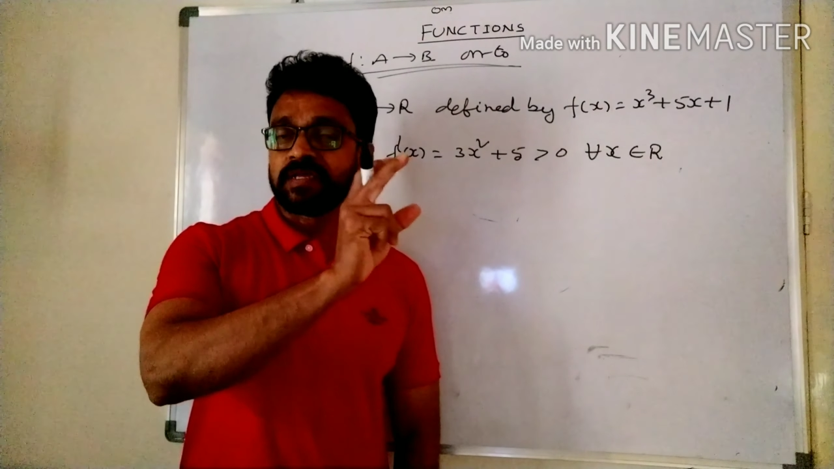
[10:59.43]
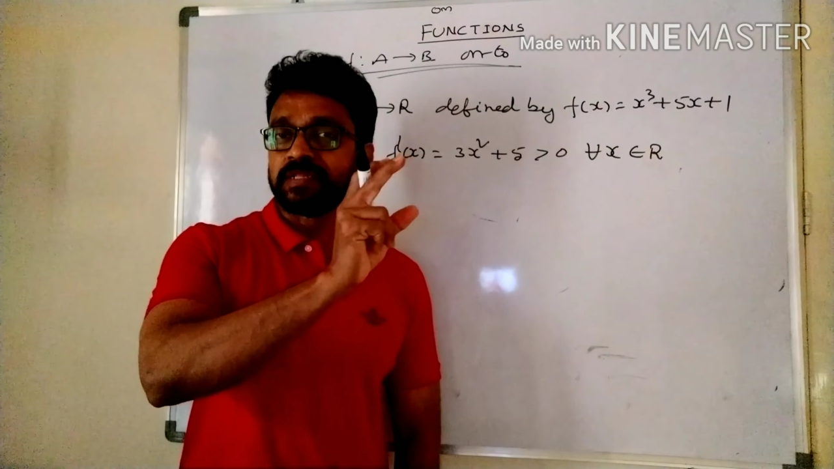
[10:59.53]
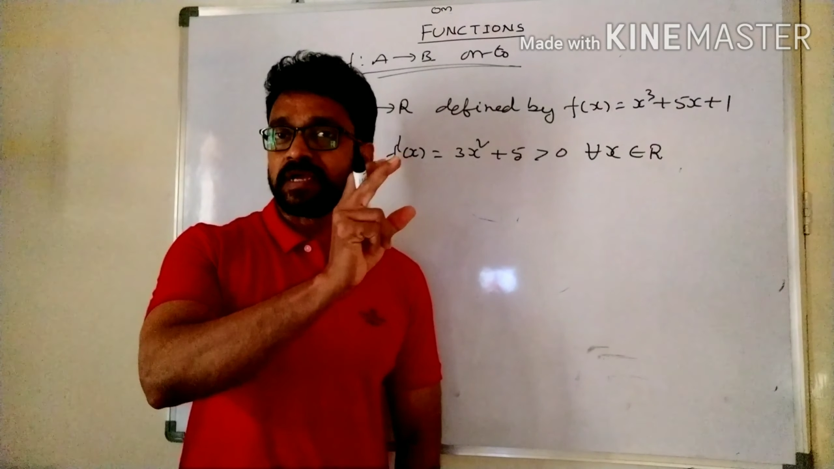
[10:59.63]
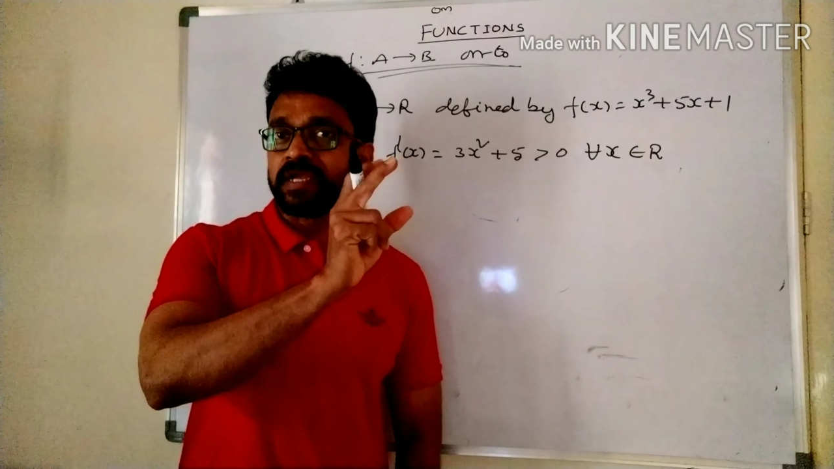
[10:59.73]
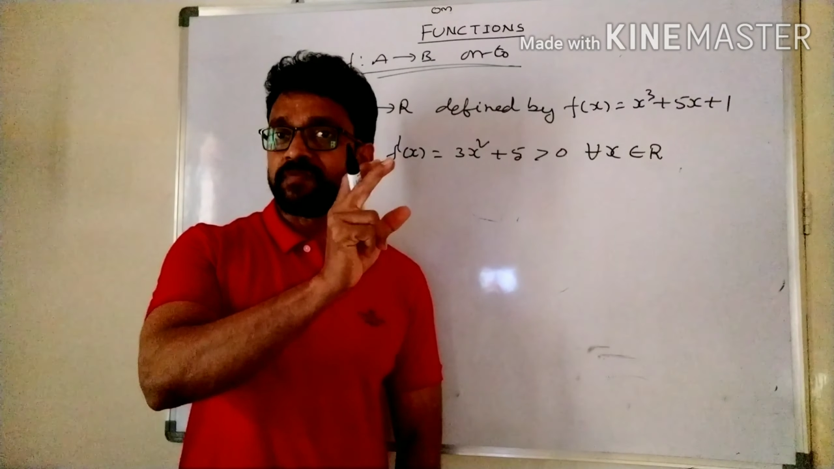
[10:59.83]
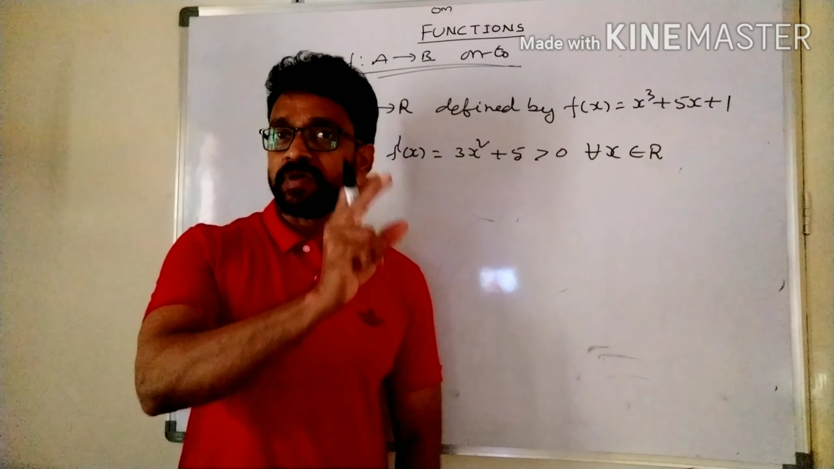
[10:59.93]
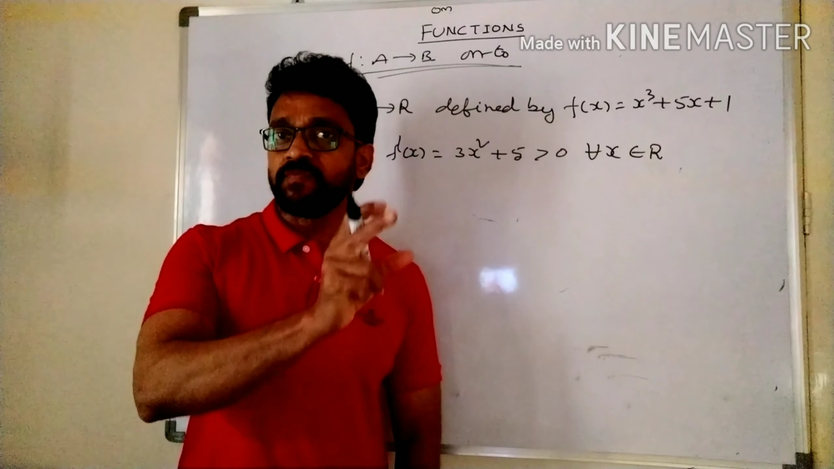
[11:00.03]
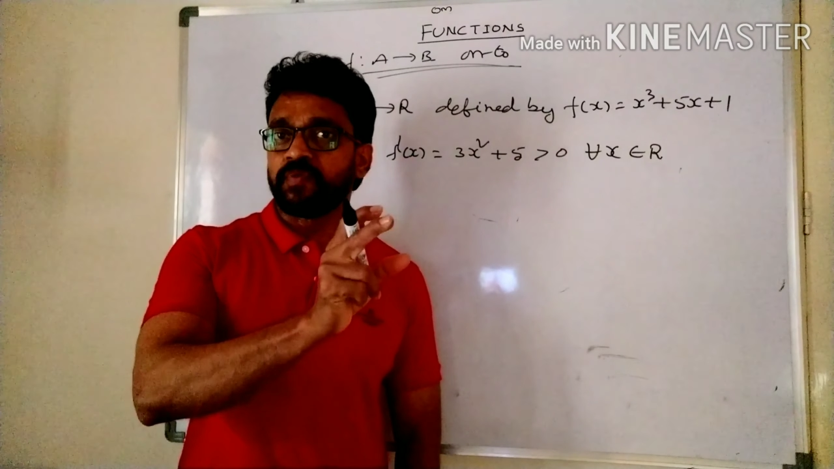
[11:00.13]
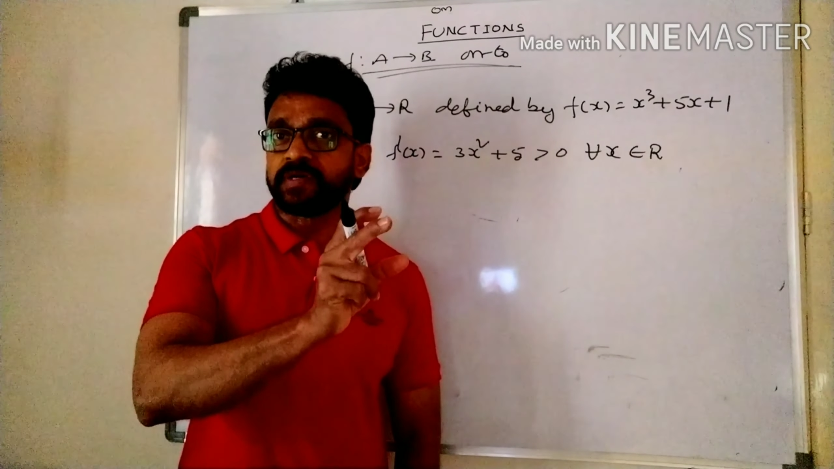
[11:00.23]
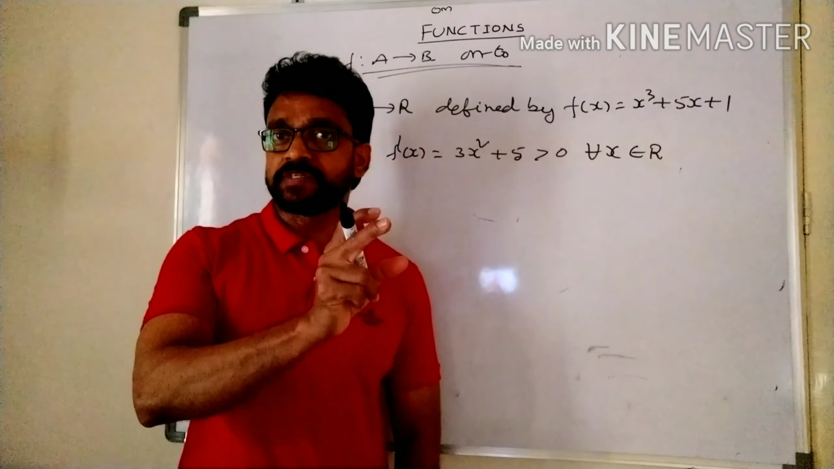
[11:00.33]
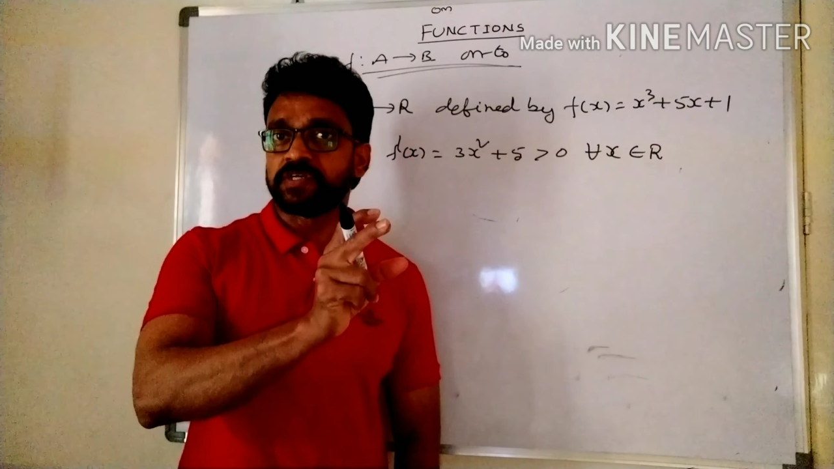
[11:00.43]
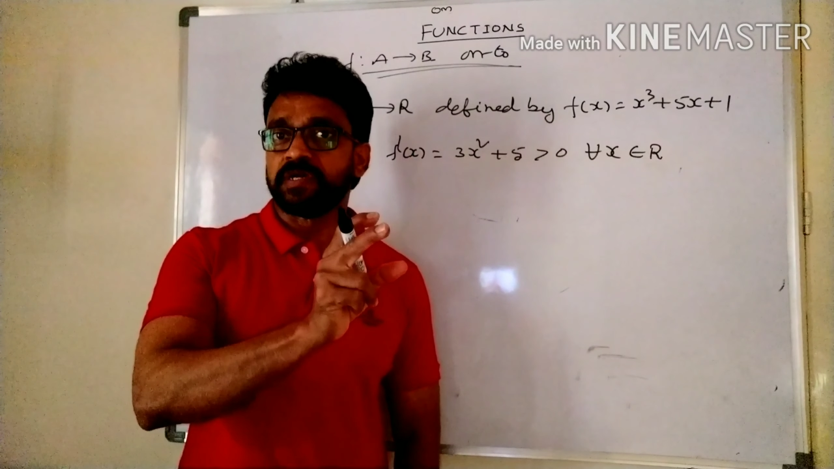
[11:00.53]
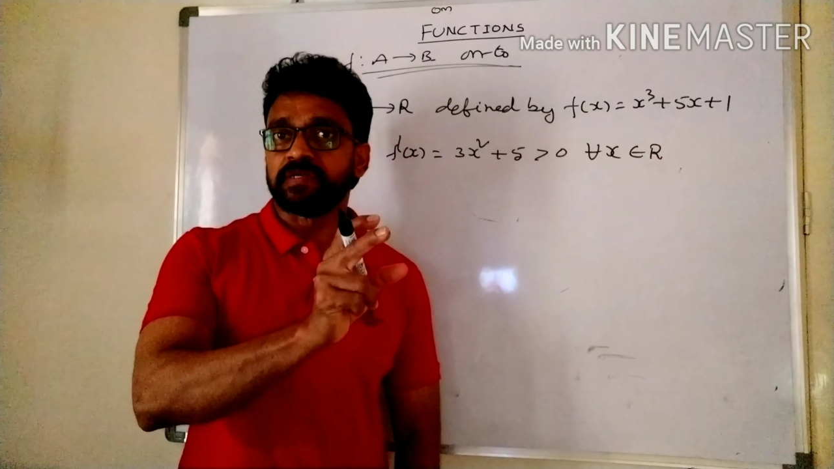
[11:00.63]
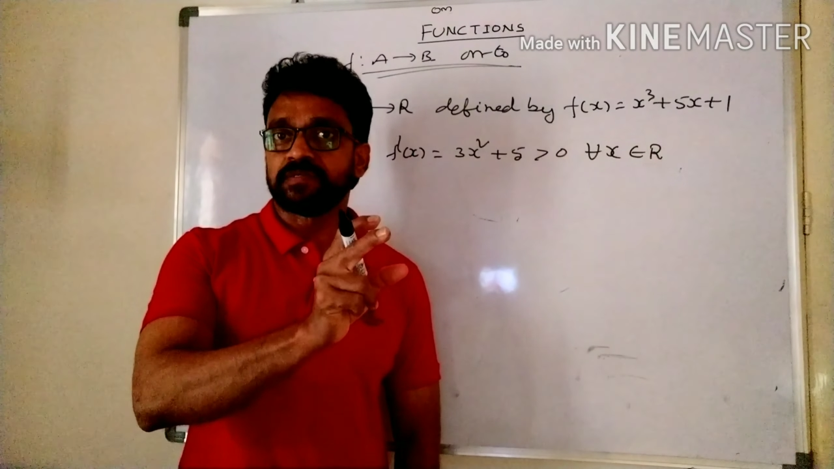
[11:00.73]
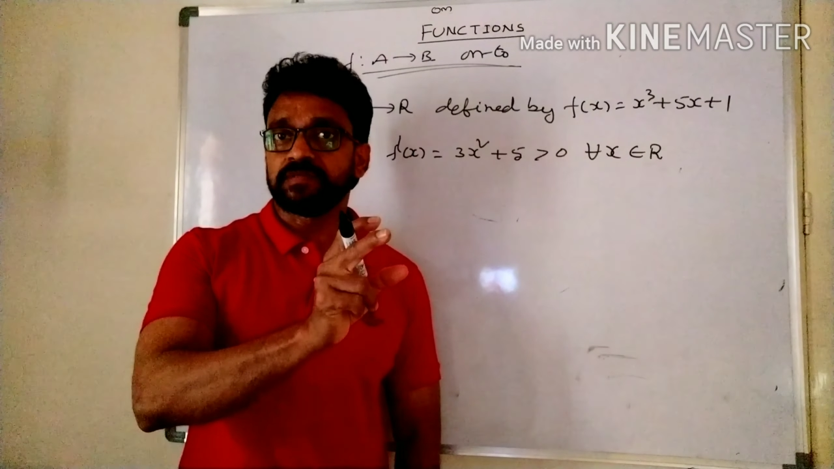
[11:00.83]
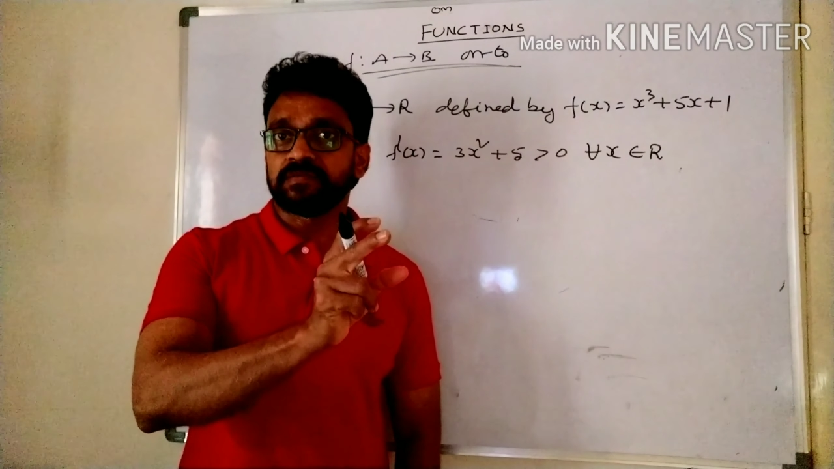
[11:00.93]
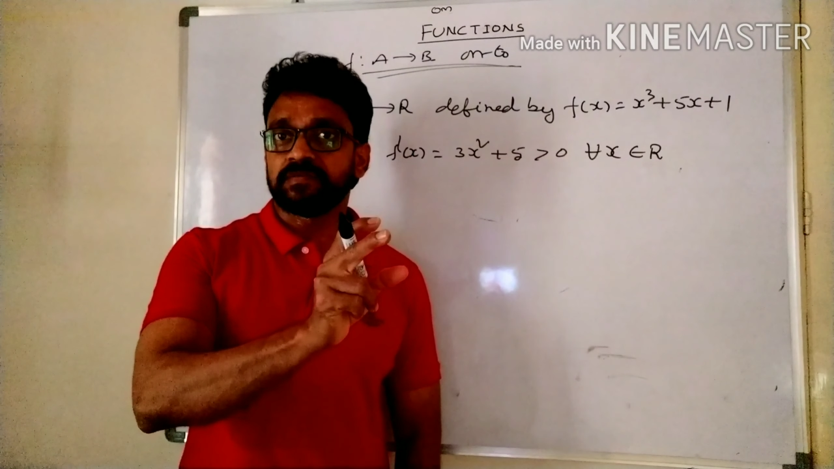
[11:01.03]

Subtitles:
the given function,